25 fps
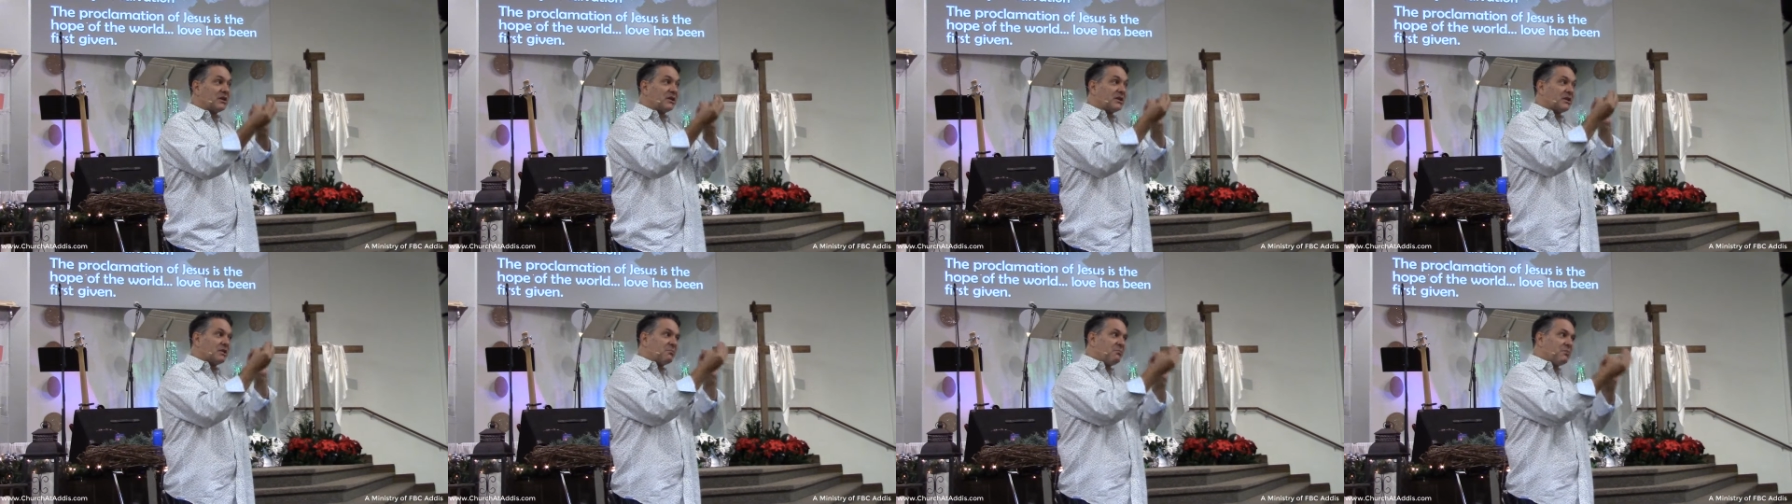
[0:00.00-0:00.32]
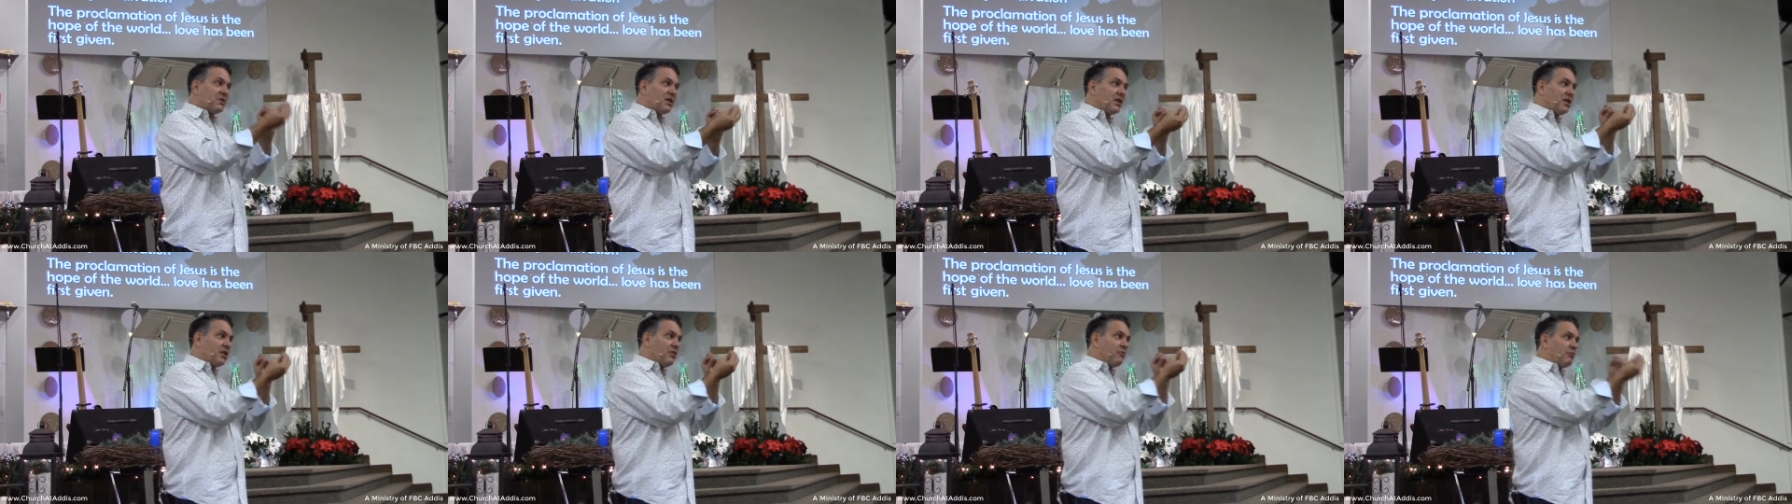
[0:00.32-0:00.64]
in the
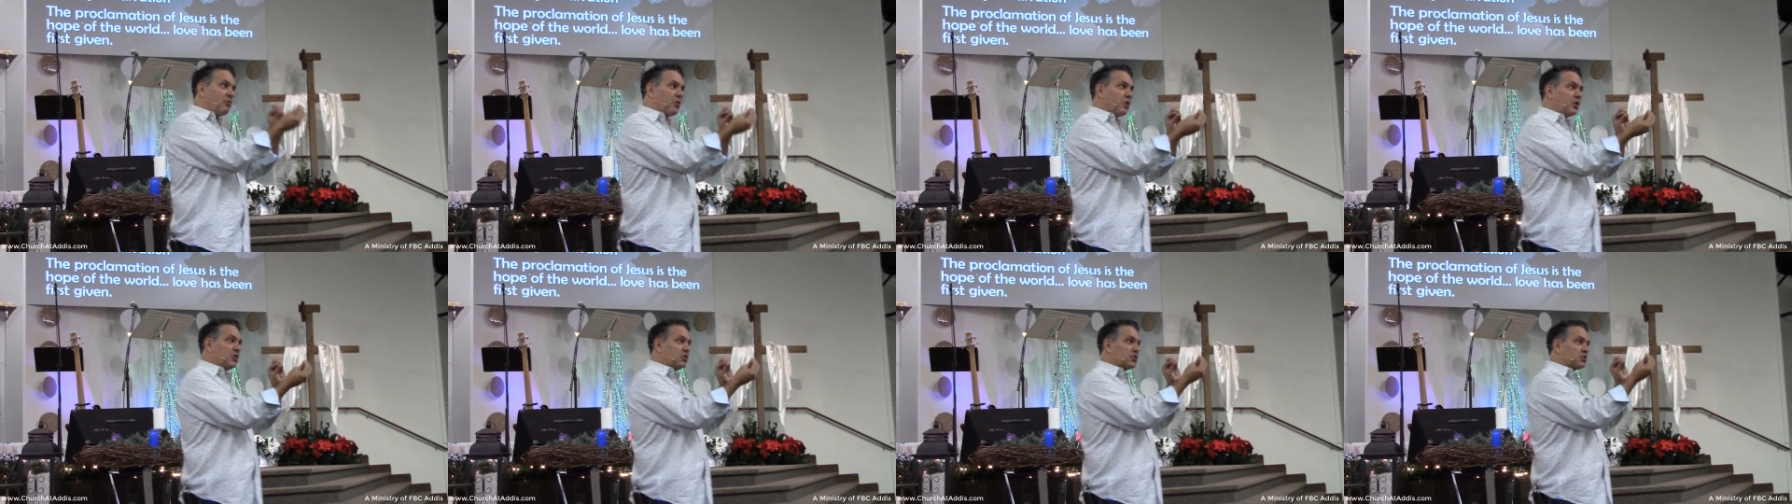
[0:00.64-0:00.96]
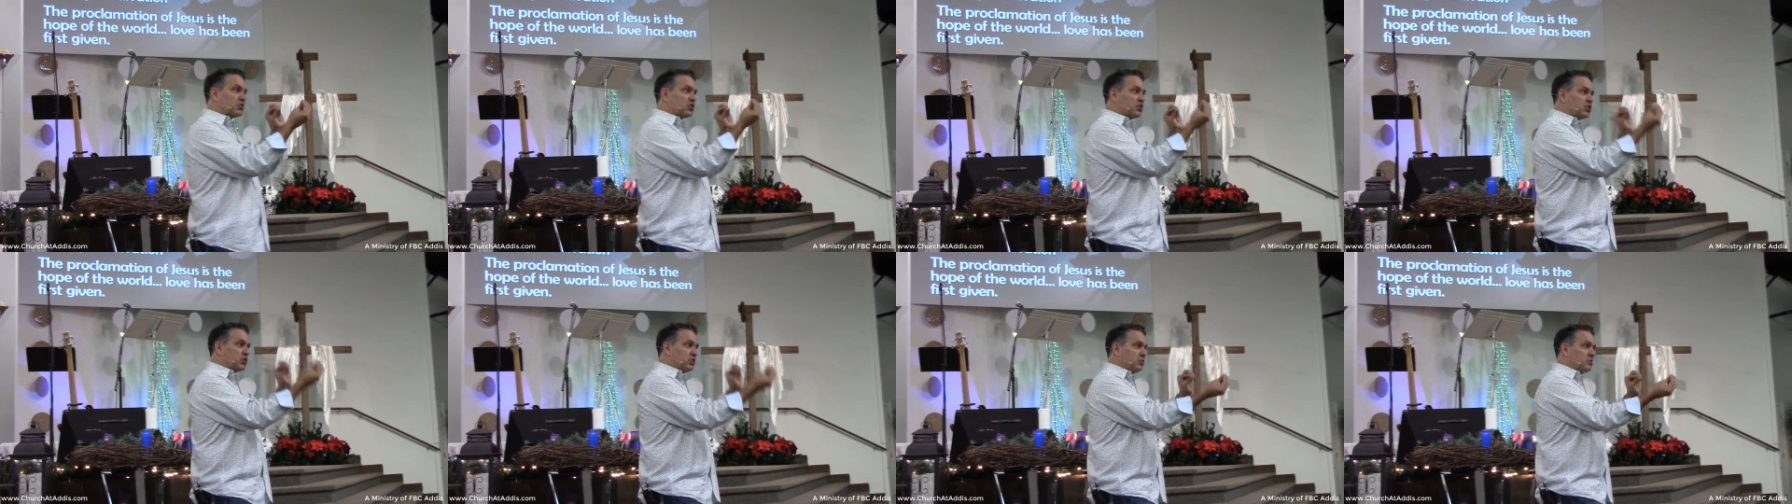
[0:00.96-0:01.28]
middle of what you're
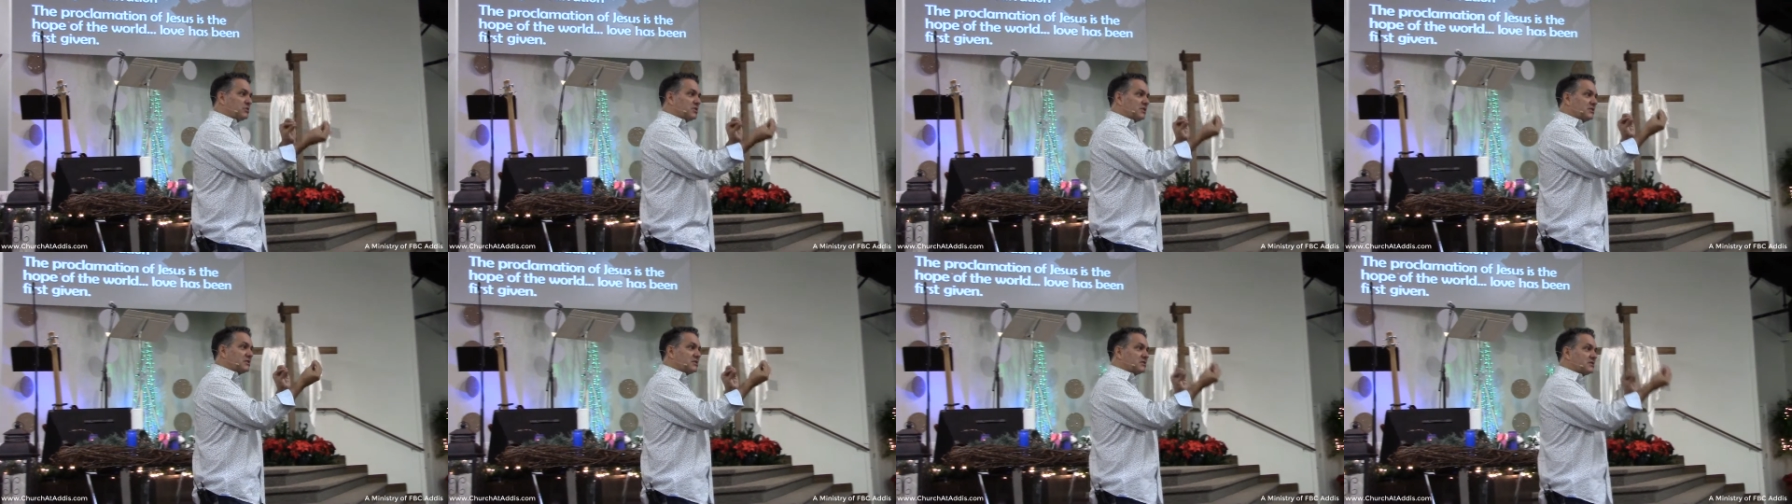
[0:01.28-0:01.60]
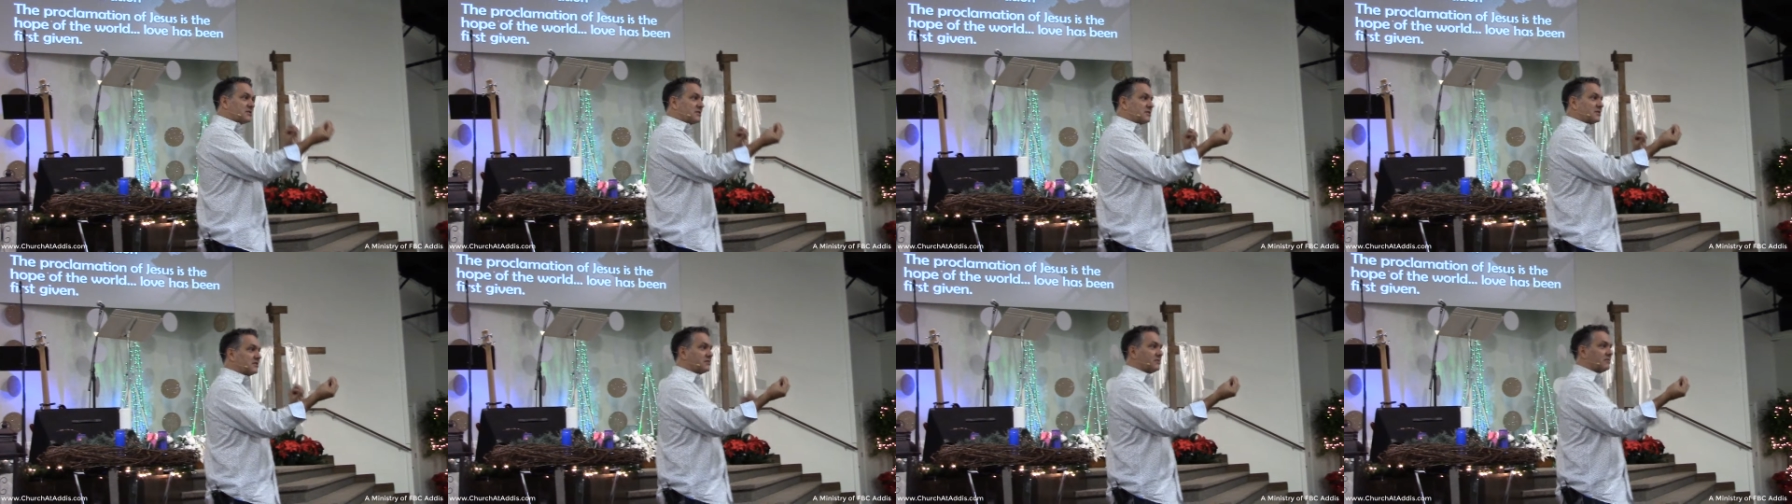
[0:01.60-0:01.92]
choosing to
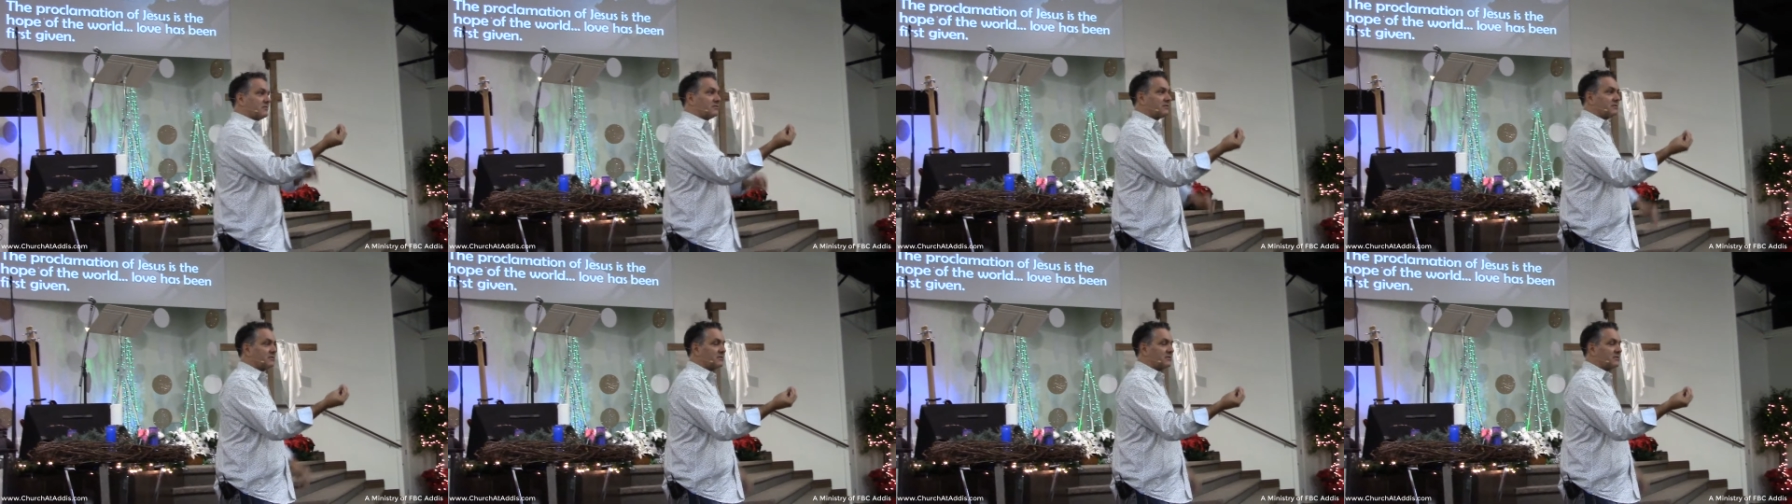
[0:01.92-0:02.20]
do,